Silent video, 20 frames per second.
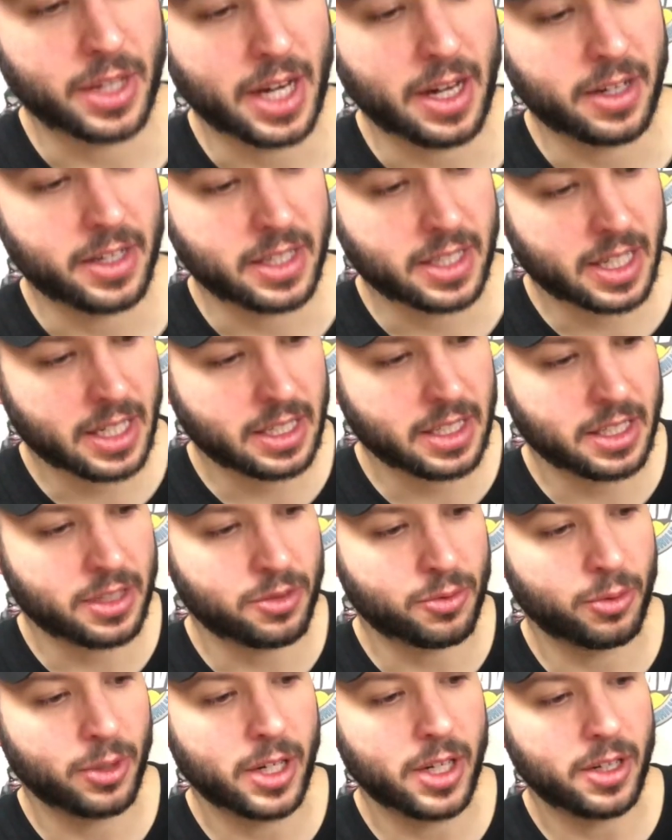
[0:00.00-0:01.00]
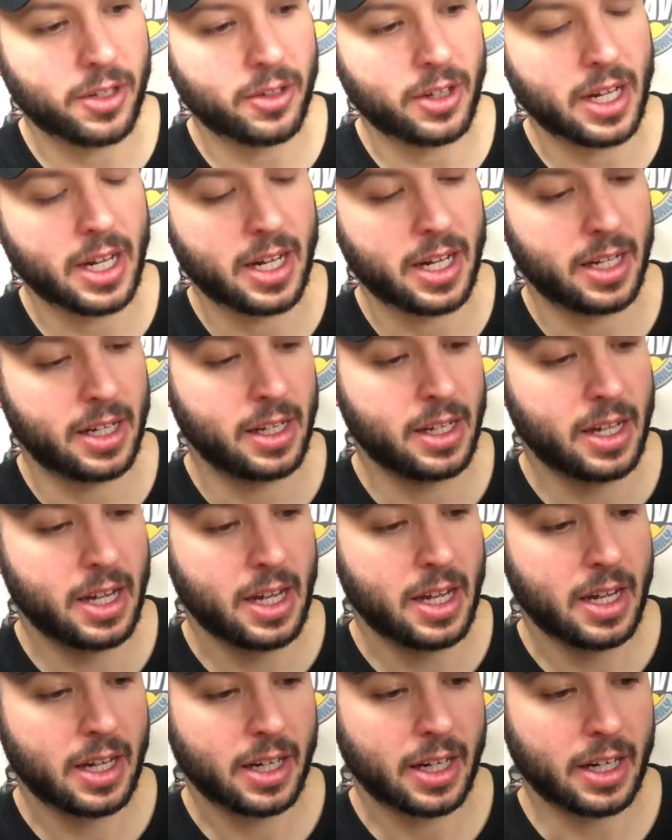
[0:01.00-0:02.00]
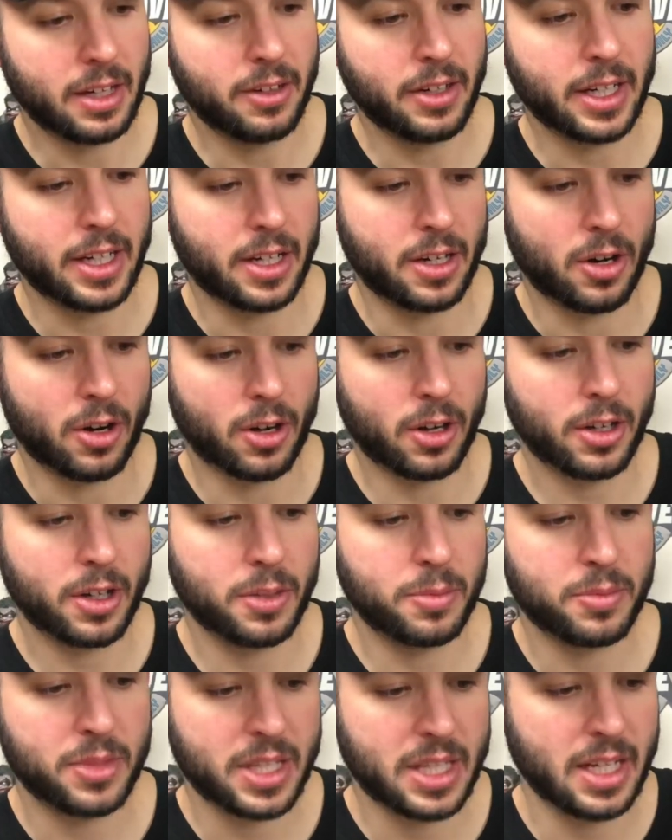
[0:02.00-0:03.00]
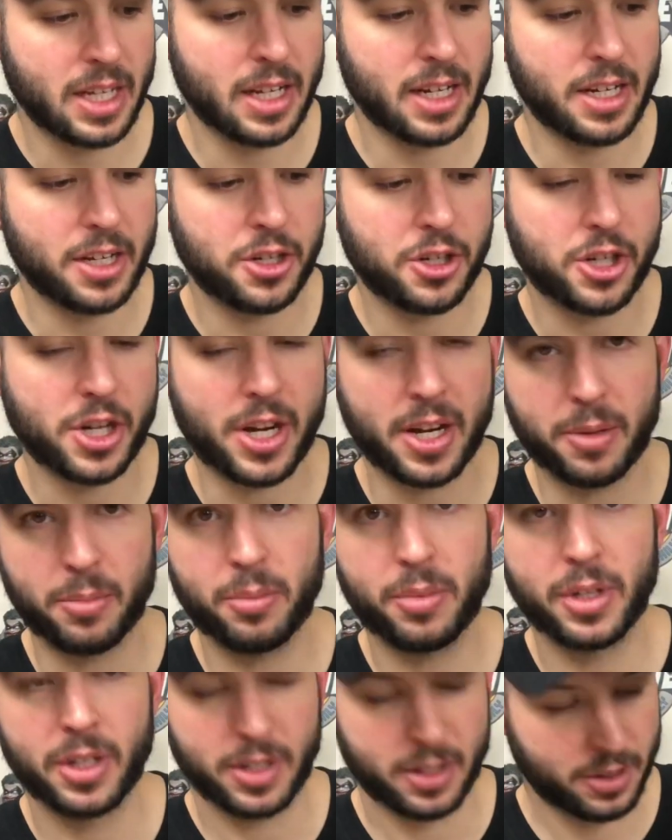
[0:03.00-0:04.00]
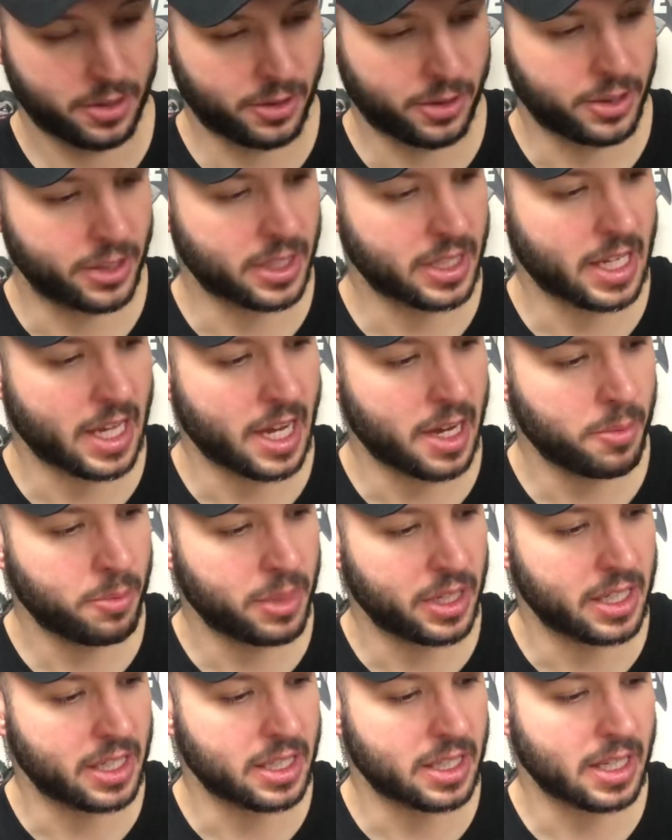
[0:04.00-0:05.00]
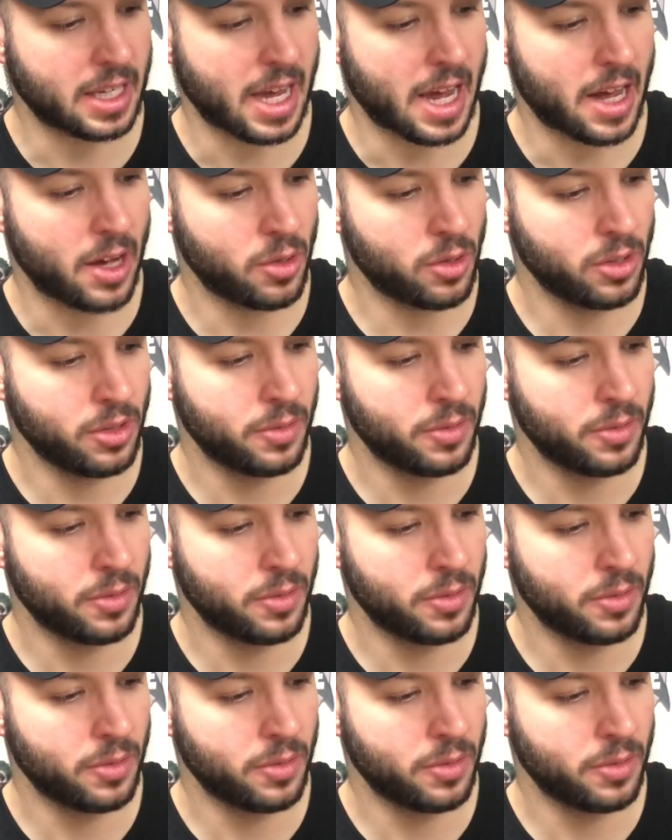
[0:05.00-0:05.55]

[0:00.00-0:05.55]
it. He's got this real, kind of like an Arkham City shape to his cape and his cowl.